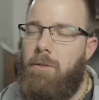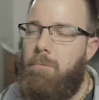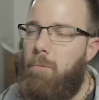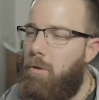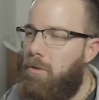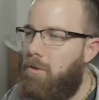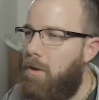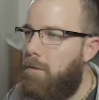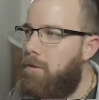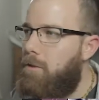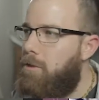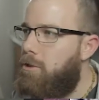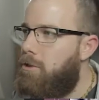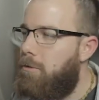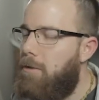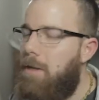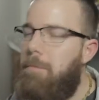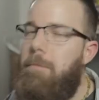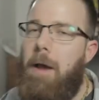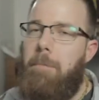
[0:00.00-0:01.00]
of more stuff to
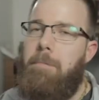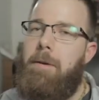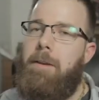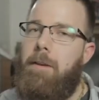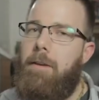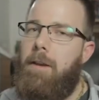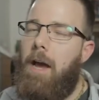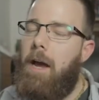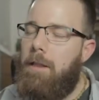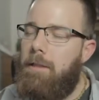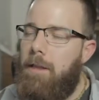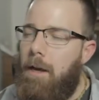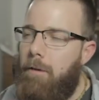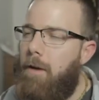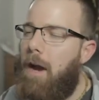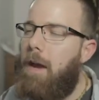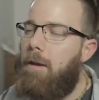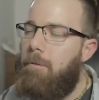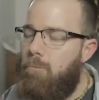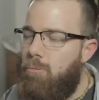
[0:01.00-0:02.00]
shoot, in my opinion. I
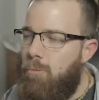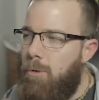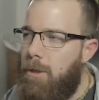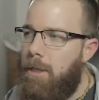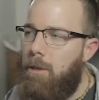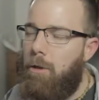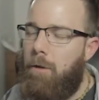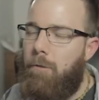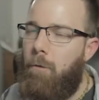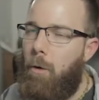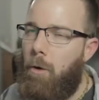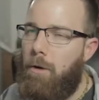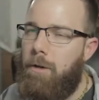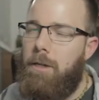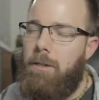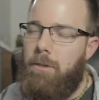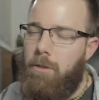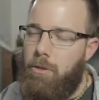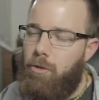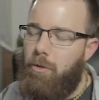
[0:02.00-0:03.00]
really look forward
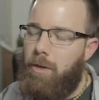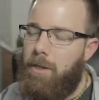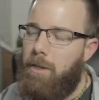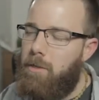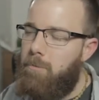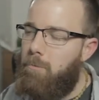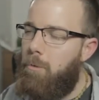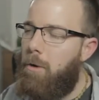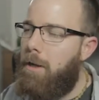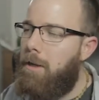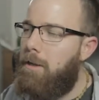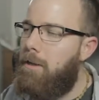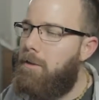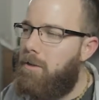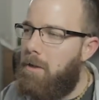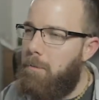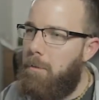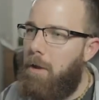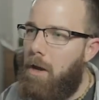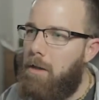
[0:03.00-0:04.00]
to shooting in spring.
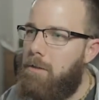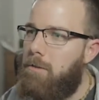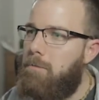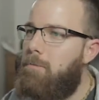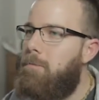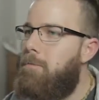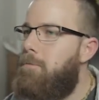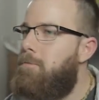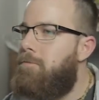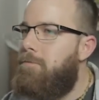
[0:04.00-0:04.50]
It's gonna be awesome.